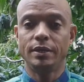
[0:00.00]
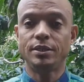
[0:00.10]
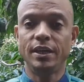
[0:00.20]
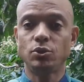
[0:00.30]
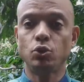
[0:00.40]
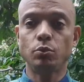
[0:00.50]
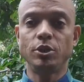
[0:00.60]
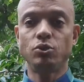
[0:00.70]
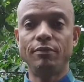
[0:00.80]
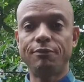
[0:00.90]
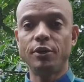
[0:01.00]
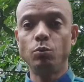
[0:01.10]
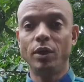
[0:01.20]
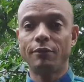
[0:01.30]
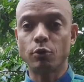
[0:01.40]
test automation
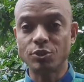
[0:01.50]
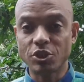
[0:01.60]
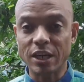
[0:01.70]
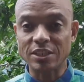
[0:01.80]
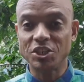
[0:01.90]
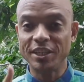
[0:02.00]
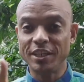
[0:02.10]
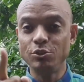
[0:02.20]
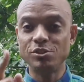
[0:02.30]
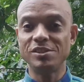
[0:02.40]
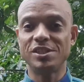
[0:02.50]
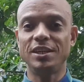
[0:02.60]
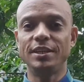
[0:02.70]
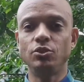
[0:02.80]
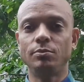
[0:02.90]
framework from scratch, again using
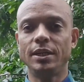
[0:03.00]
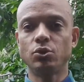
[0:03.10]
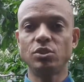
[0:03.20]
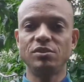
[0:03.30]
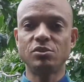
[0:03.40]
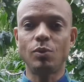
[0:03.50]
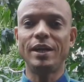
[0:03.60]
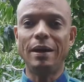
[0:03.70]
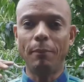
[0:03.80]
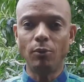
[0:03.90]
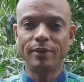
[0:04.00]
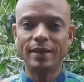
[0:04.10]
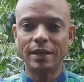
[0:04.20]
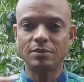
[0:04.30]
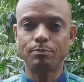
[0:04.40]
Selenium, right? So this is why I'm on
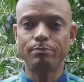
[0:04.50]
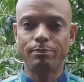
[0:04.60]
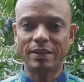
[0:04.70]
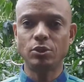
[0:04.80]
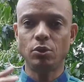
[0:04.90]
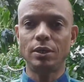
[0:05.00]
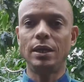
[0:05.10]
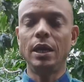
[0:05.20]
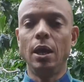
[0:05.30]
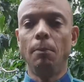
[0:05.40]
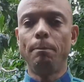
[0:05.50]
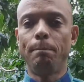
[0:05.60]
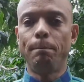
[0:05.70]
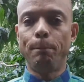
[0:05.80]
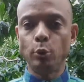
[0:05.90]
that particular
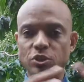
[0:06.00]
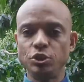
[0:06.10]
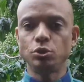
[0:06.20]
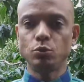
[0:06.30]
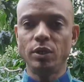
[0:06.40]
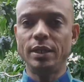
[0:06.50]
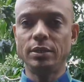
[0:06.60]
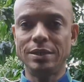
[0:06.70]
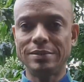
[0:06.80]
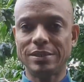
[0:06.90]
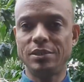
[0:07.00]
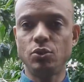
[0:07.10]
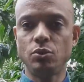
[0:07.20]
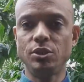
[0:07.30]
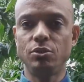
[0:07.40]
position where I could answer this
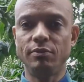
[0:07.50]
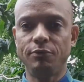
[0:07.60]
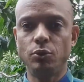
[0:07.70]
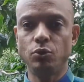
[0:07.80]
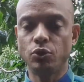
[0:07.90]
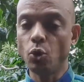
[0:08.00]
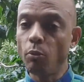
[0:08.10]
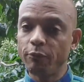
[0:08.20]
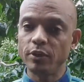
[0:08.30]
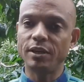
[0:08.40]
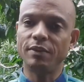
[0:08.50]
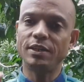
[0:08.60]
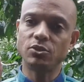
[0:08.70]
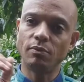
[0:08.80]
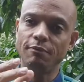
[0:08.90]
question for you. So hopefully I've
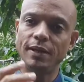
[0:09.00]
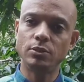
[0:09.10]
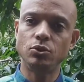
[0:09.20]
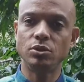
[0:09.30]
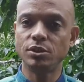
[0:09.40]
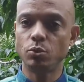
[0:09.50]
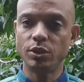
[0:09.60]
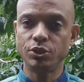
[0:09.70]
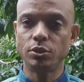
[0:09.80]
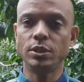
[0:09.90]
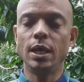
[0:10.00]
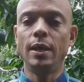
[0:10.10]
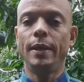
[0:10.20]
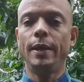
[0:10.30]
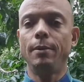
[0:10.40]
added some value to this question.
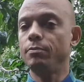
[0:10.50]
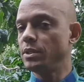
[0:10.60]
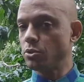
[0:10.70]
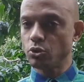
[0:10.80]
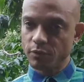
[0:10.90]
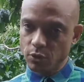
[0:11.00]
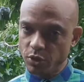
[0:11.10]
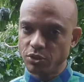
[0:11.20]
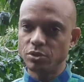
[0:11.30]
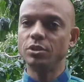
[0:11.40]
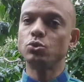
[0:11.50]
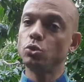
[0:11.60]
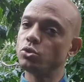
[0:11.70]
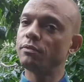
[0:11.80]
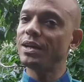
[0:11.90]
There's
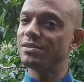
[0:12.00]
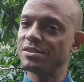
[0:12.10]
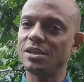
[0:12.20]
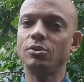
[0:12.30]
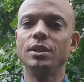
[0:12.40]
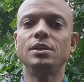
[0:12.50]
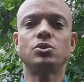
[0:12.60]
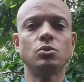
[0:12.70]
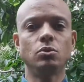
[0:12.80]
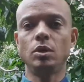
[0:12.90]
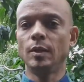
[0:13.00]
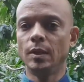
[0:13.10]
loads of answers out there, so